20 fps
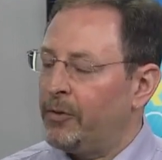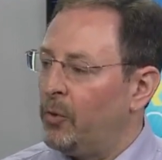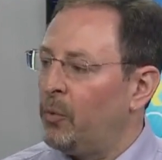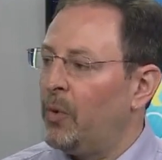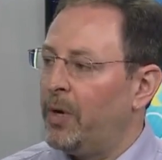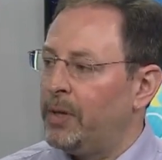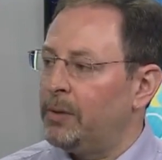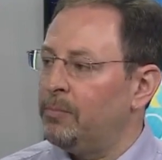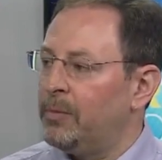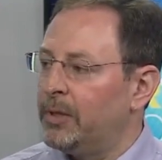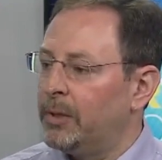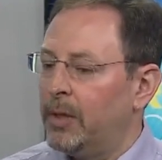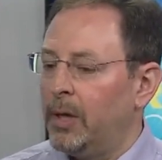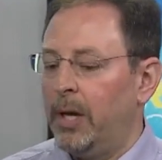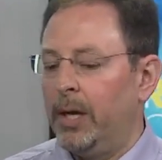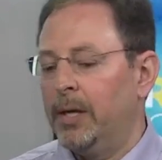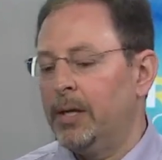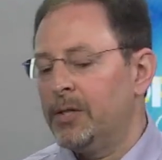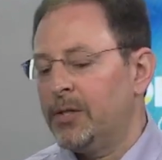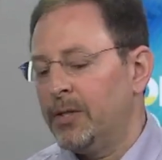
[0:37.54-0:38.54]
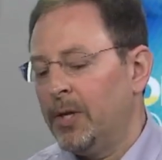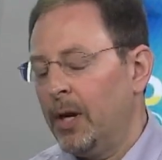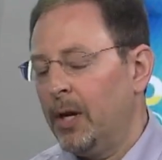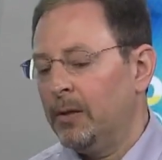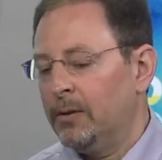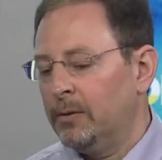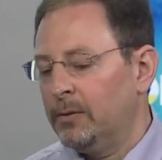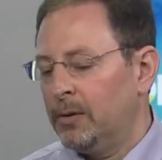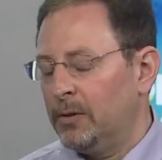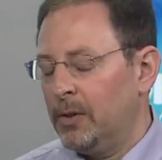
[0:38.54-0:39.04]
the wind, and it's not
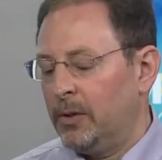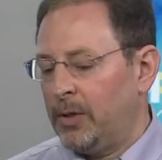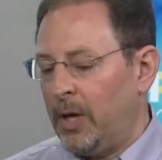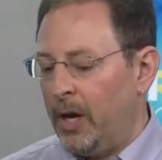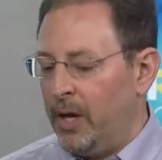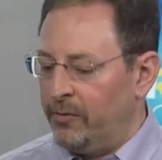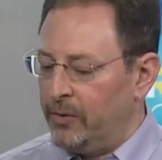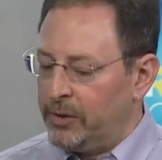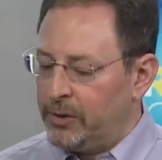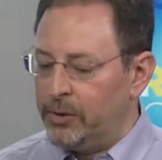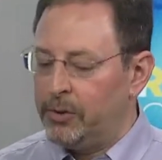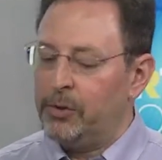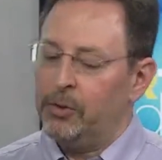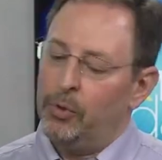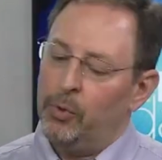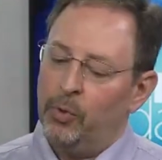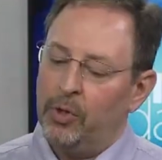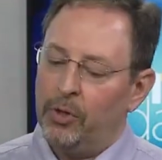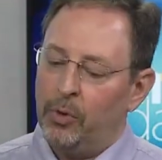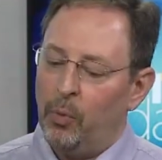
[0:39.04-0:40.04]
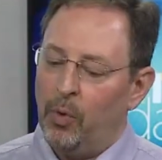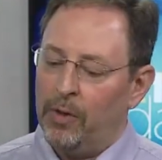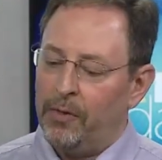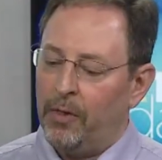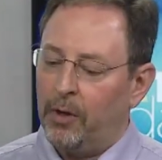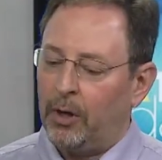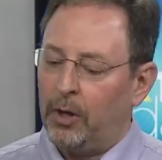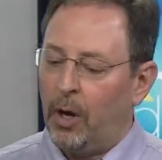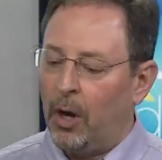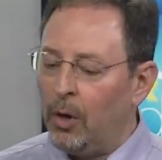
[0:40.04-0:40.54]
having to do with what the
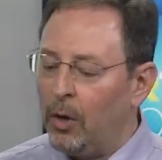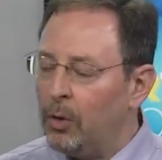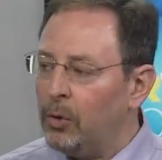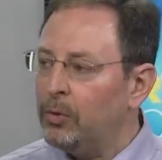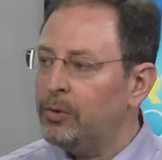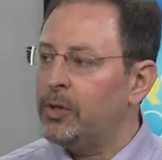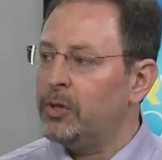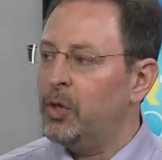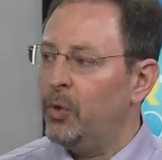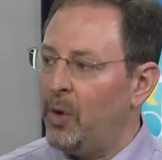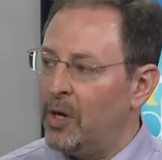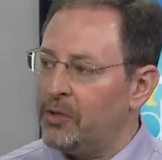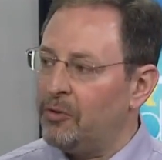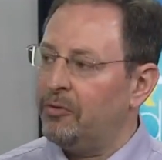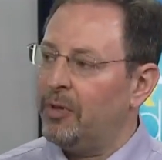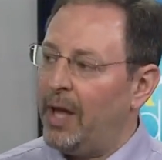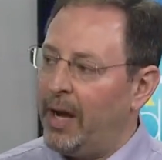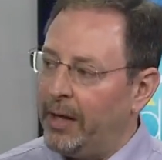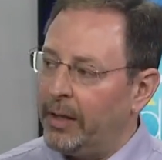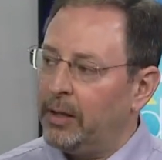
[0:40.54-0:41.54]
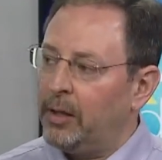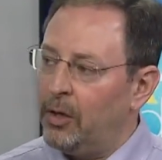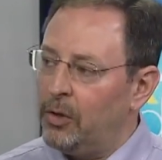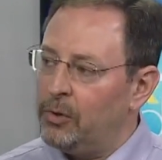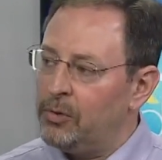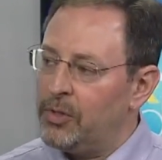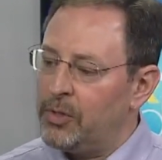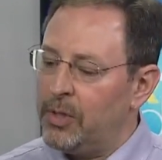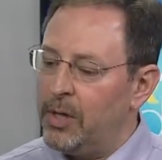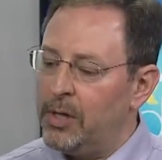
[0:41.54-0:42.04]
code, the U.S. flag
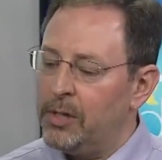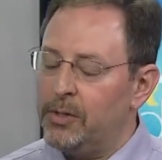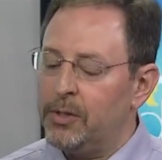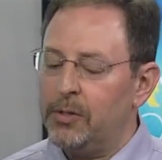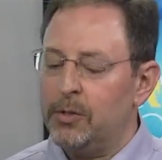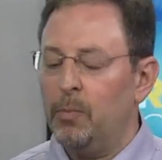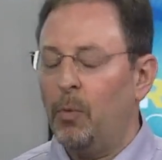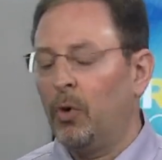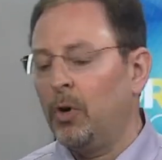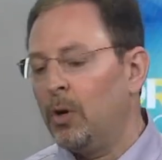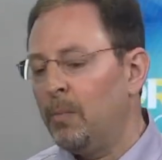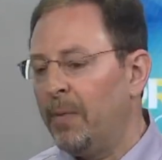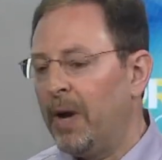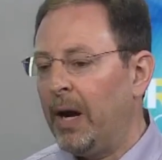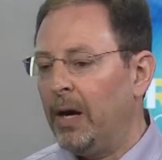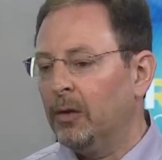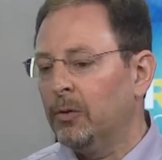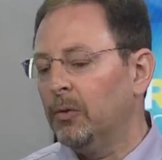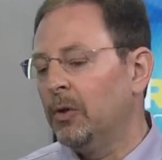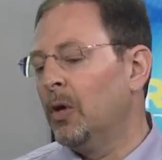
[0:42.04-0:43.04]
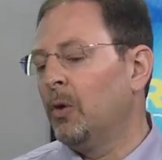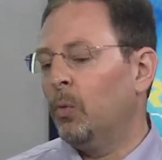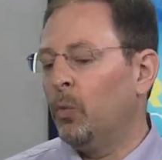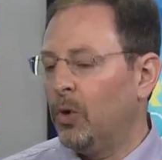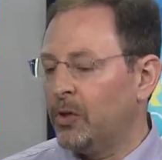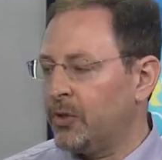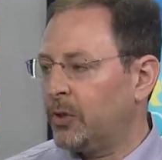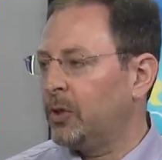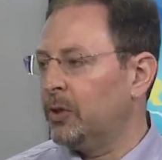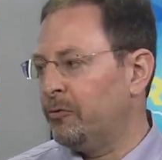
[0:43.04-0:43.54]
code says. It's more about
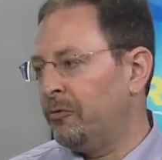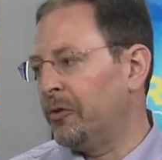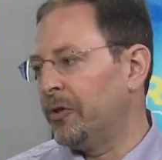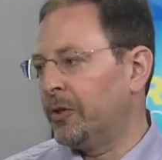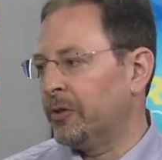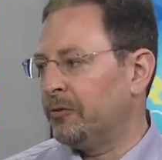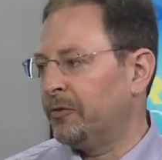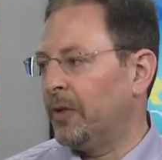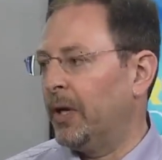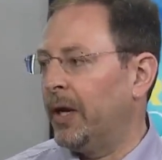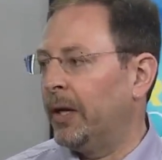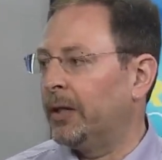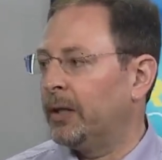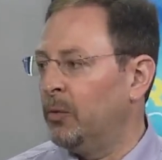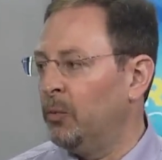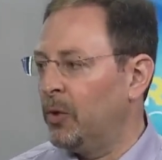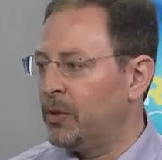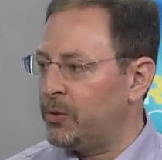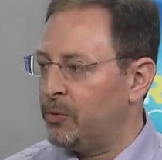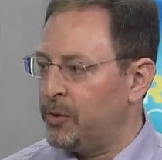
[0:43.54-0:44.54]
what's good for your flag and what's